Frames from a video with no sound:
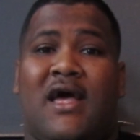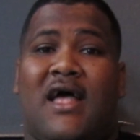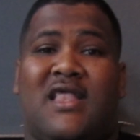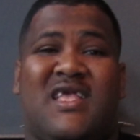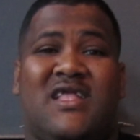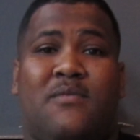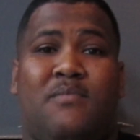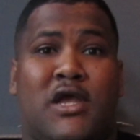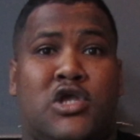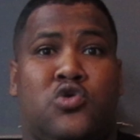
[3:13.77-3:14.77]
I think the
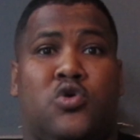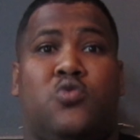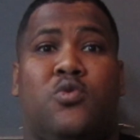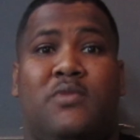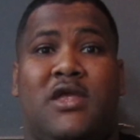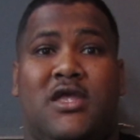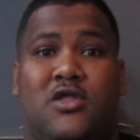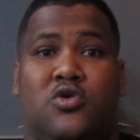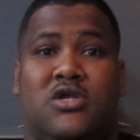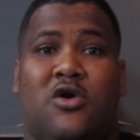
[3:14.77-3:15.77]
best choice would be
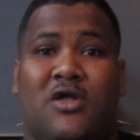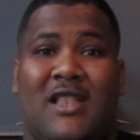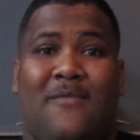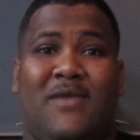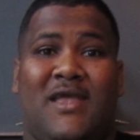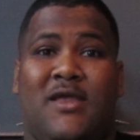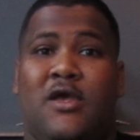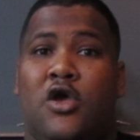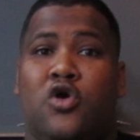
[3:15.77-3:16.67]
to start Dlamini